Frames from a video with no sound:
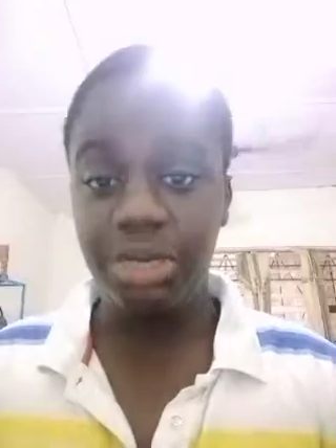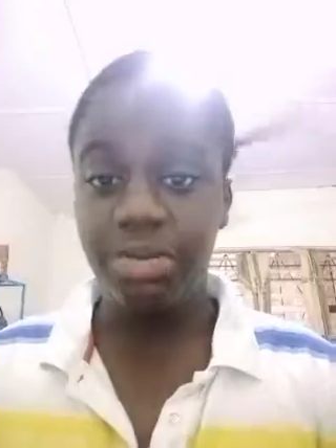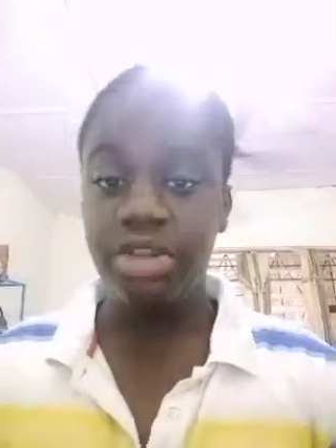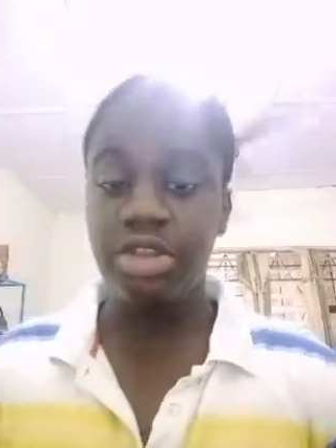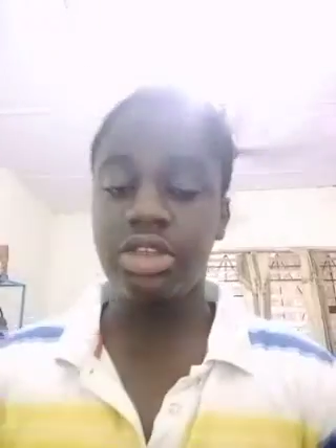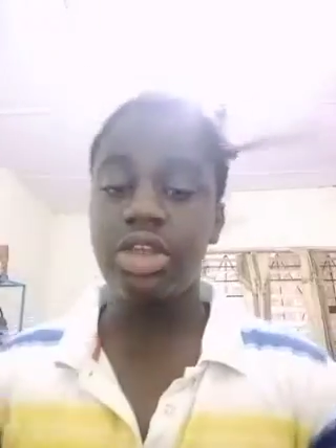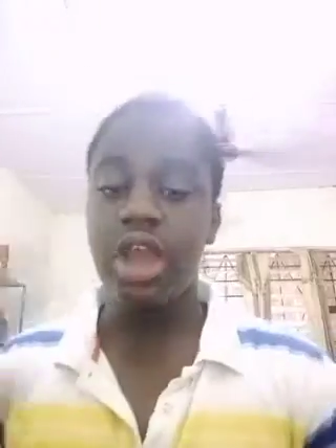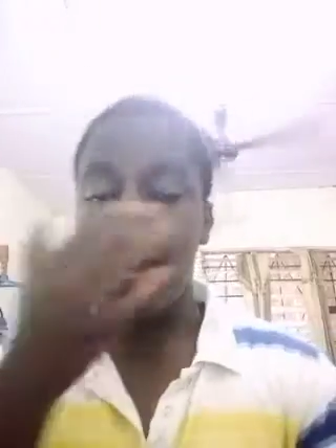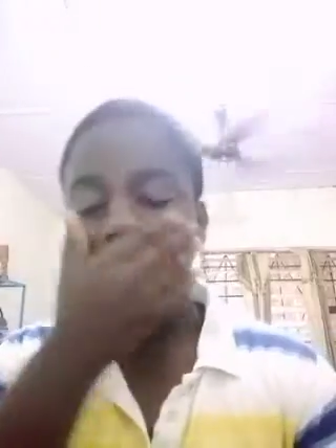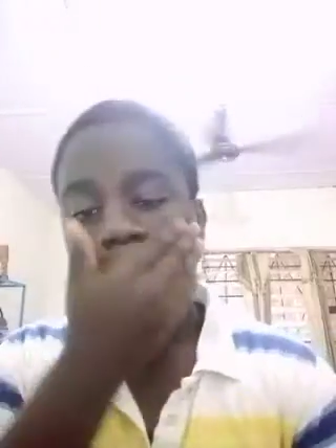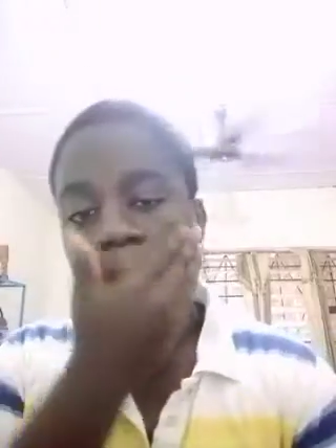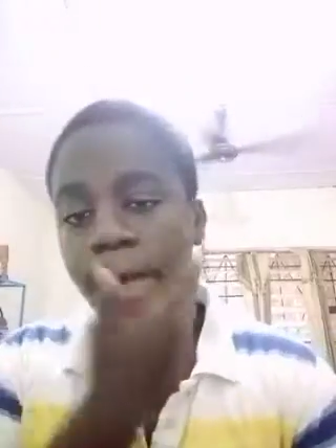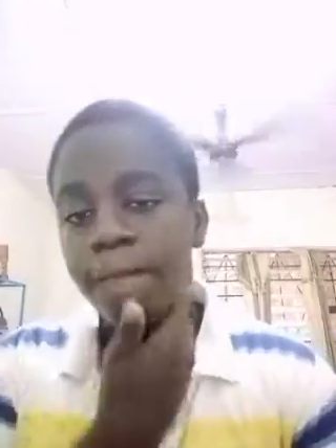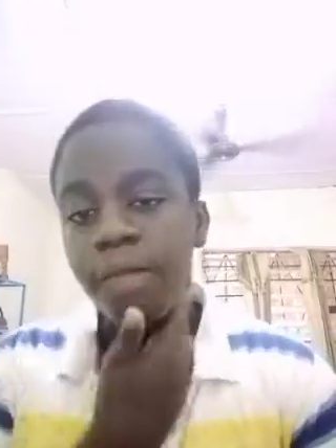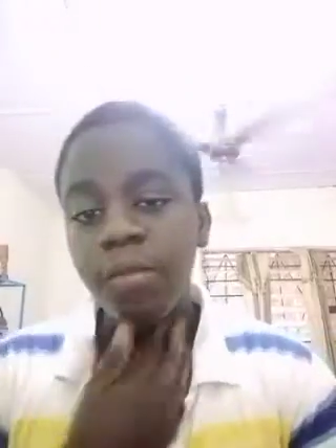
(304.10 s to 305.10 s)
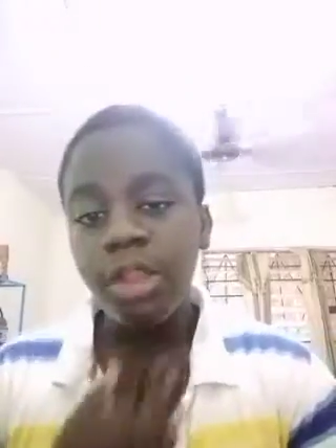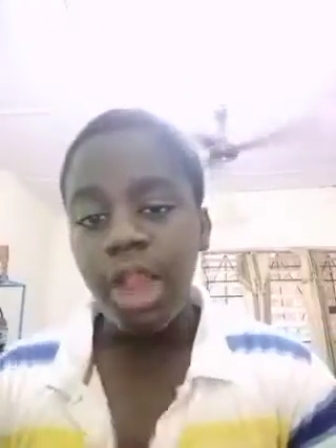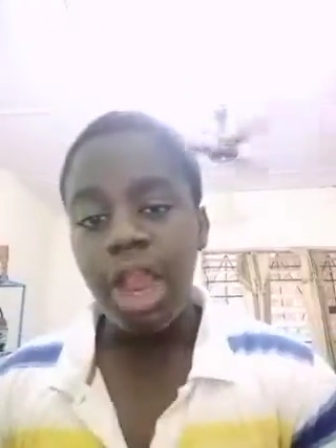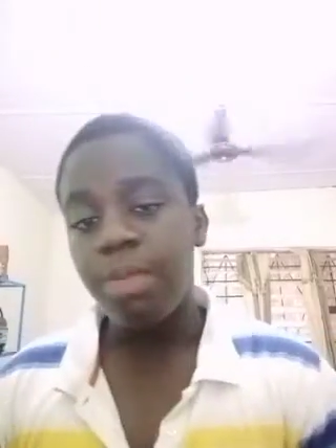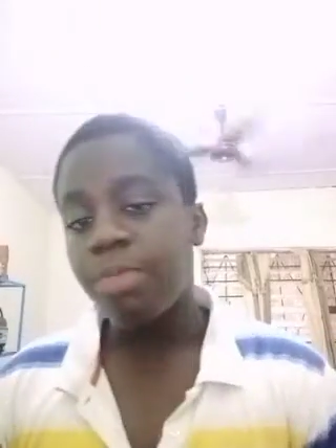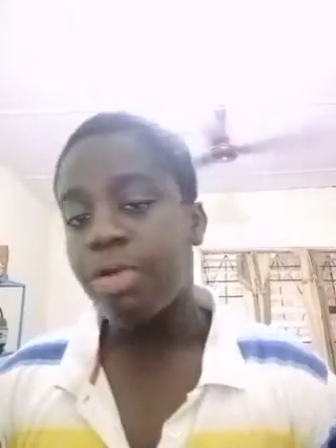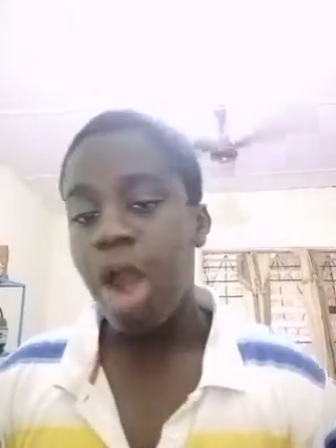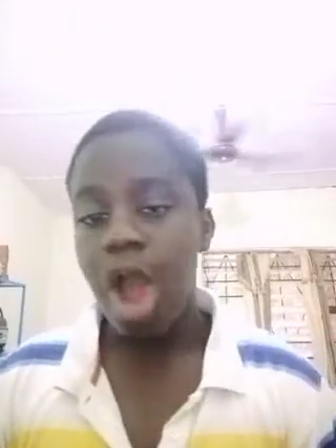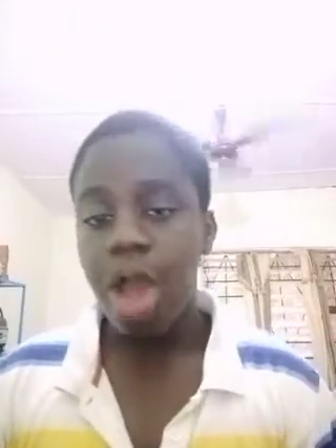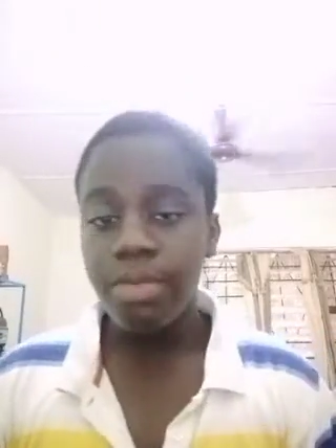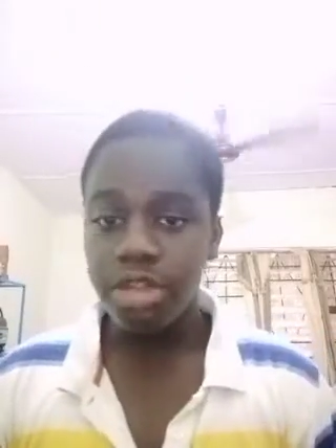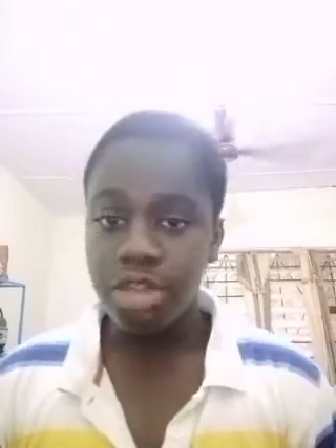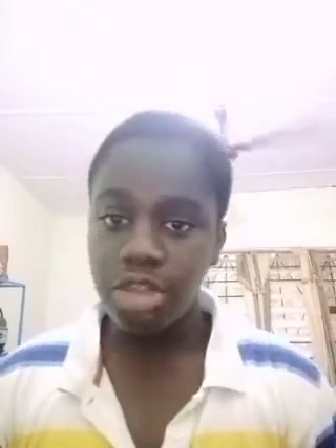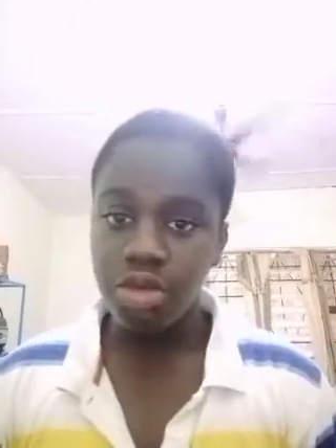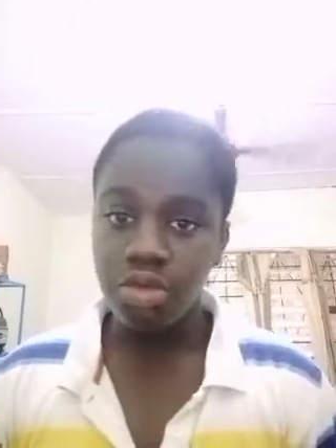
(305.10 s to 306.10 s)
exercise, I
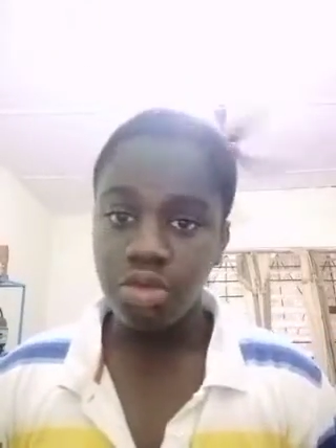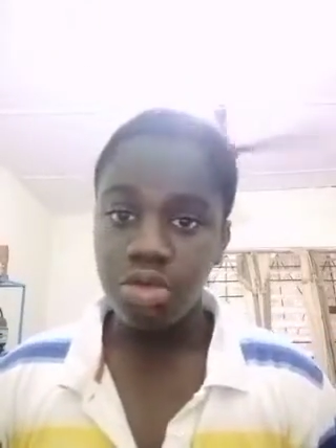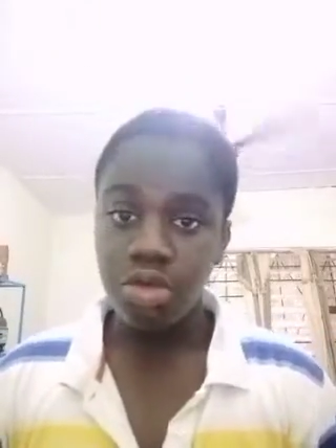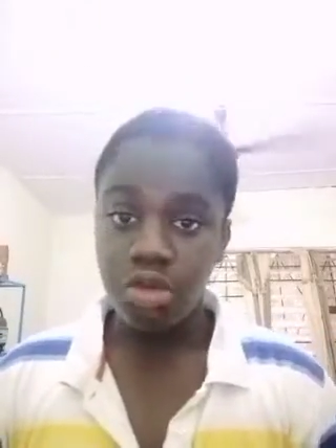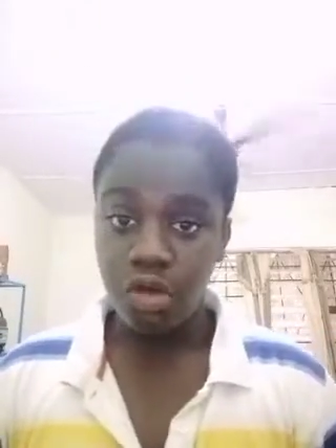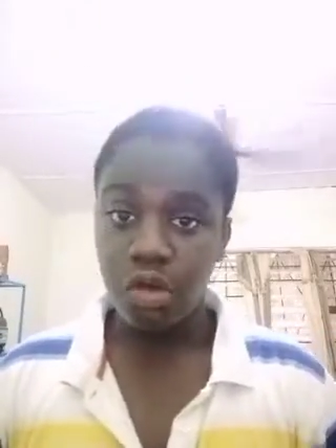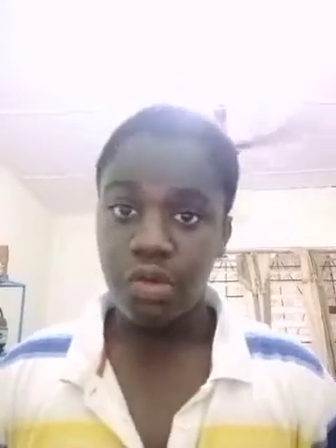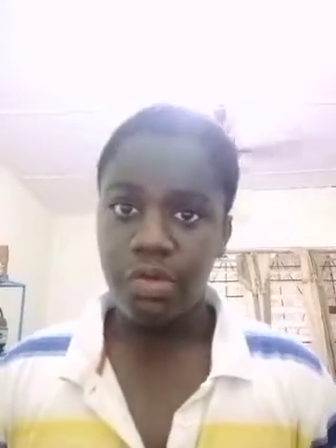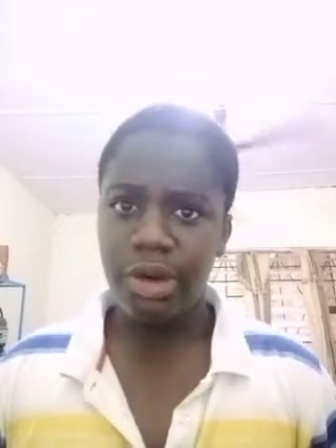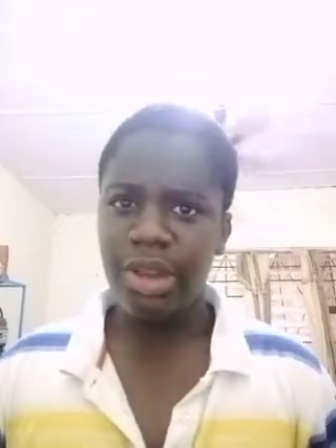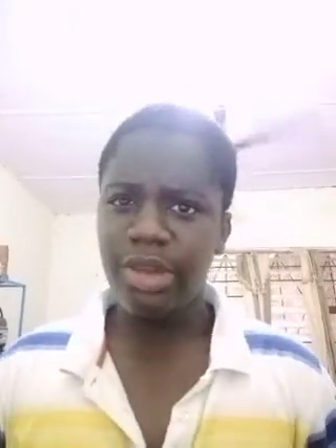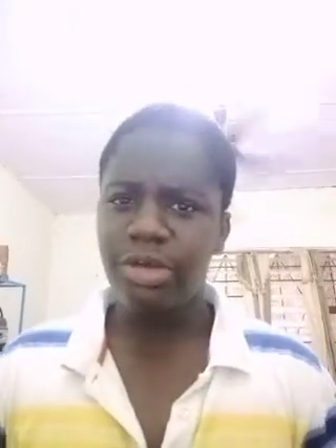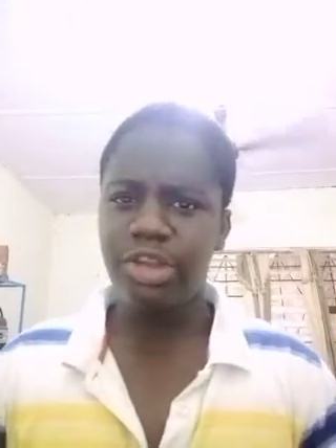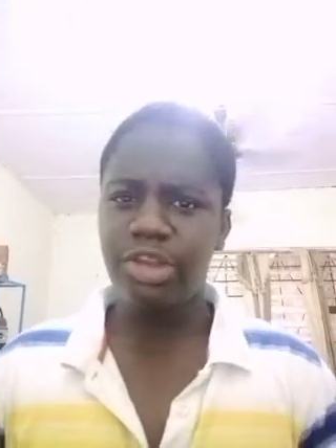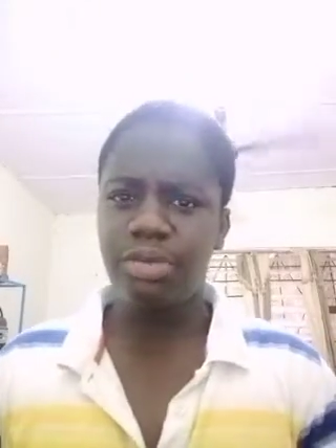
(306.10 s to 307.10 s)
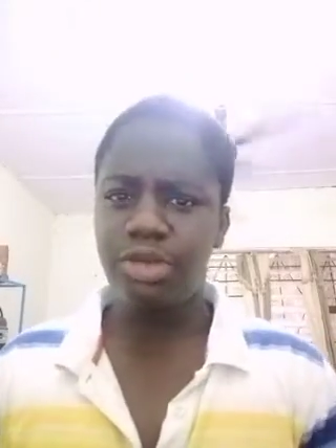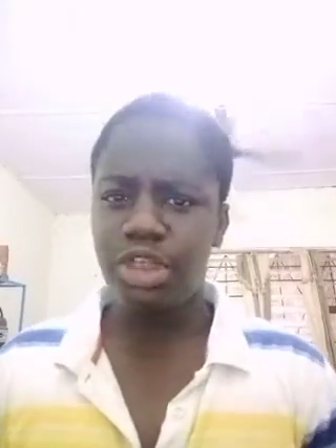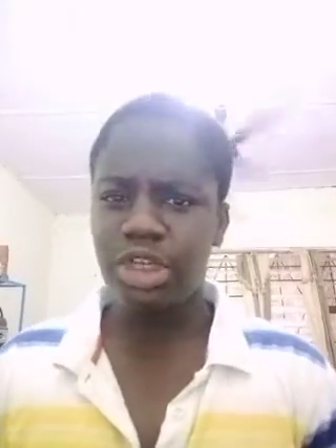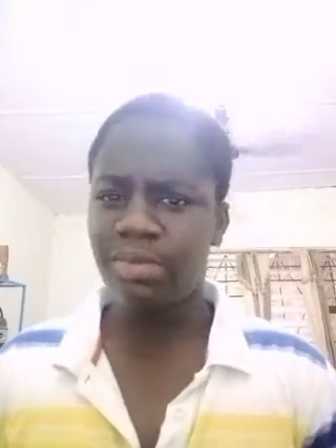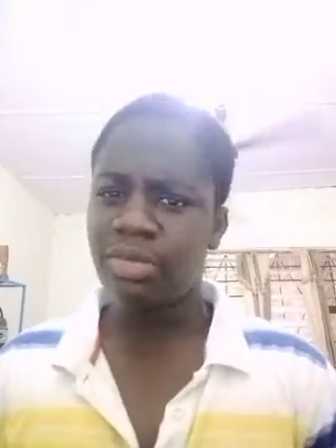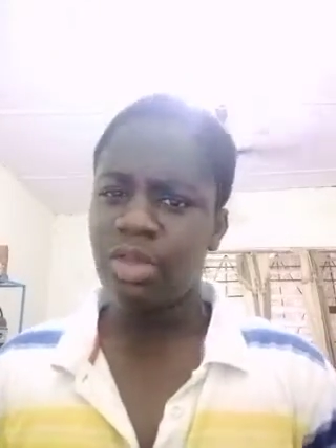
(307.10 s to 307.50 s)
promise you, you're going to increase your push-up.